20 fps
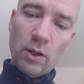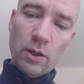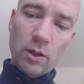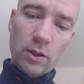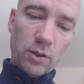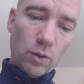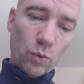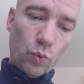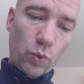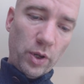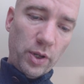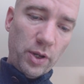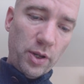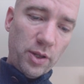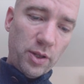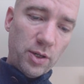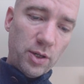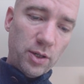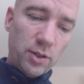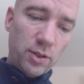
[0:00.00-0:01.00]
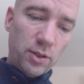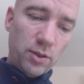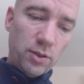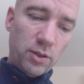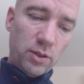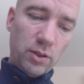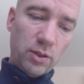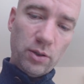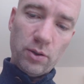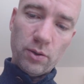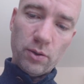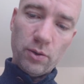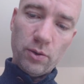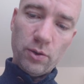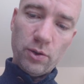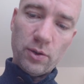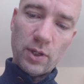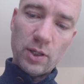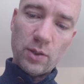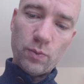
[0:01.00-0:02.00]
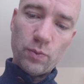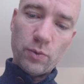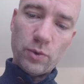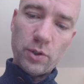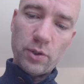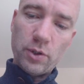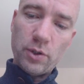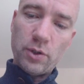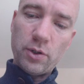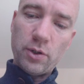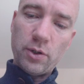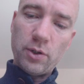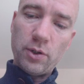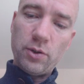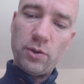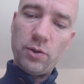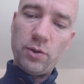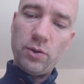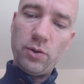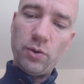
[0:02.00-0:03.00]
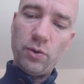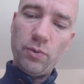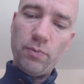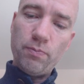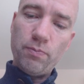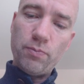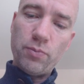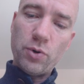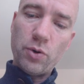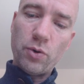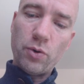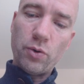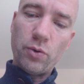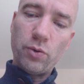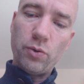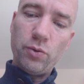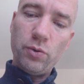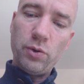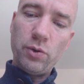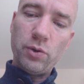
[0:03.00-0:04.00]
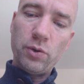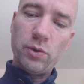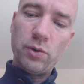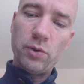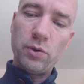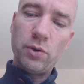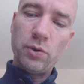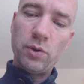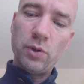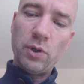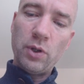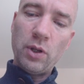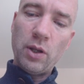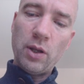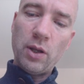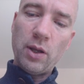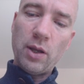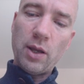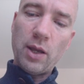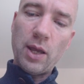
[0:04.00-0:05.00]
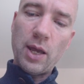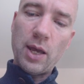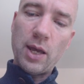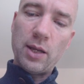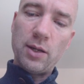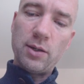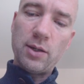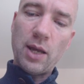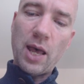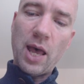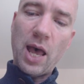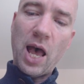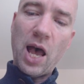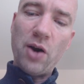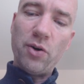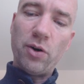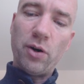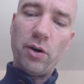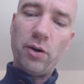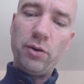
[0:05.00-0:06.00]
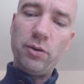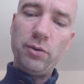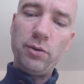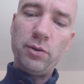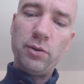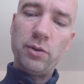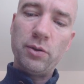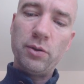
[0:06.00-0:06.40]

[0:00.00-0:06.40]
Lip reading: So 132, so that's 132, bow and arrow.